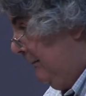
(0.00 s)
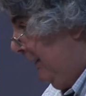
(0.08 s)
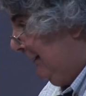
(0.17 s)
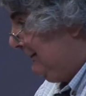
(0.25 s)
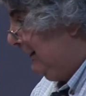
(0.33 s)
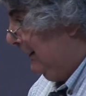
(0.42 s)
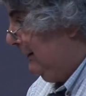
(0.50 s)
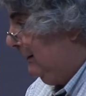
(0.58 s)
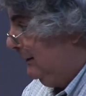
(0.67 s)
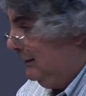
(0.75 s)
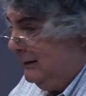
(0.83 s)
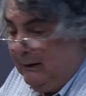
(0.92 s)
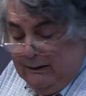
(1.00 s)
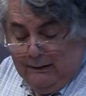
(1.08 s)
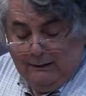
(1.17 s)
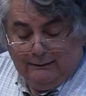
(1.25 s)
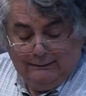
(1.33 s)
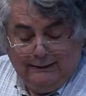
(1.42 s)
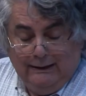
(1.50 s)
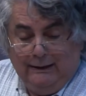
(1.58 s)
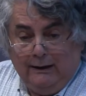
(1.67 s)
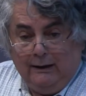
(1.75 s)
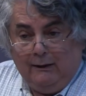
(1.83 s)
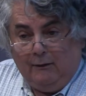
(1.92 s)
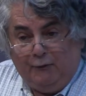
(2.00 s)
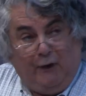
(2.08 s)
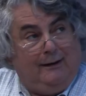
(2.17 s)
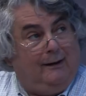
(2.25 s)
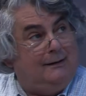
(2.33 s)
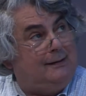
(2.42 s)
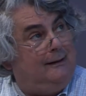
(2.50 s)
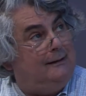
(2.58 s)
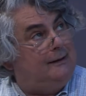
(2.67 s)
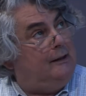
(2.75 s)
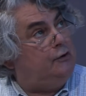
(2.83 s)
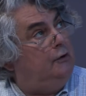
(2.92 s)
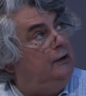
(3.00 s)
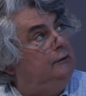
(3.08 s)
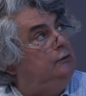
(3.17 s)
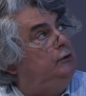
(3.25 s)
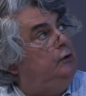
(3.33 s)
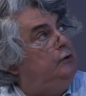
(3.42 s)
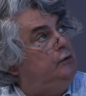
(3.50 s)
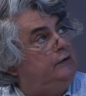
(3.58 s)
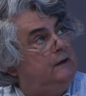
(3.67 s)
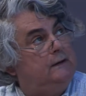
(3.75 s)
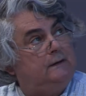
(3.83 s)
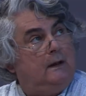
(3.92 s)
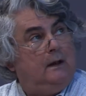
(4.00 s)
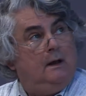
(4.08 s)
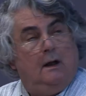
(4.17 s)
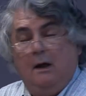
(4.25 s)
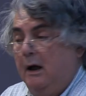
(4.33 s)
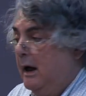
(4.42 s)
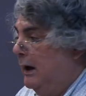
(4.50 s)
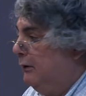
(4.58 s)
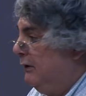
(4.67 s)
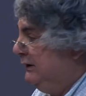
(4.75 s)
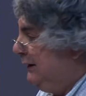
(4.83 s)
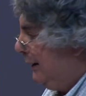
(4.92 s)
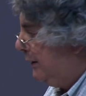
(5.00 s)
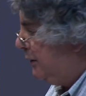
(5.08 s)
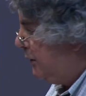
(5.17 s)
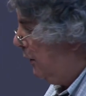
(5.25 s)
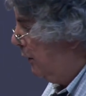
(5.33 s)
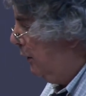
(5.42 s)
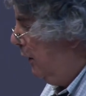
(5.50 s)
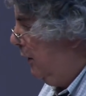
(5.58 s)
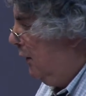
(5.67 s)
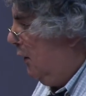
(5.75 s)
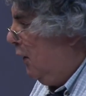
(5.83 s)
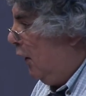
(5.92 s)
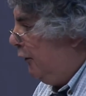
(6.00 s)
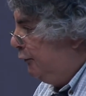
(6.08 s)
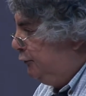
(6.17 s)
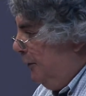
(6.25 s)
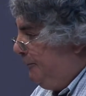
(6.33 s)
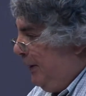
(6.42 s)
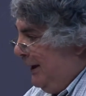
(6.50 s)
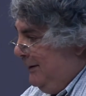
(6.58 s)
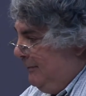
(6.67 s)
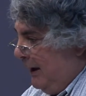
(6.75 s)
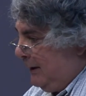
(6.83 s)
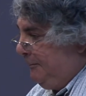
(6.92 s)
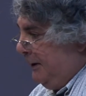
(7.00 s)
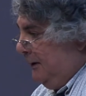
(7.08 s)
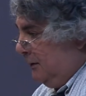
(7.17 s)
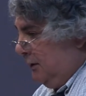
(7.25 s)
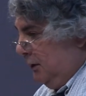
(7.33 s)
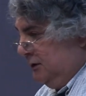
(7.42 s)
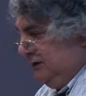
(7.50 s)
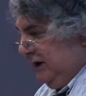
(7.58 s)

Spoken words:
but the financialization induces a reduction of the payback period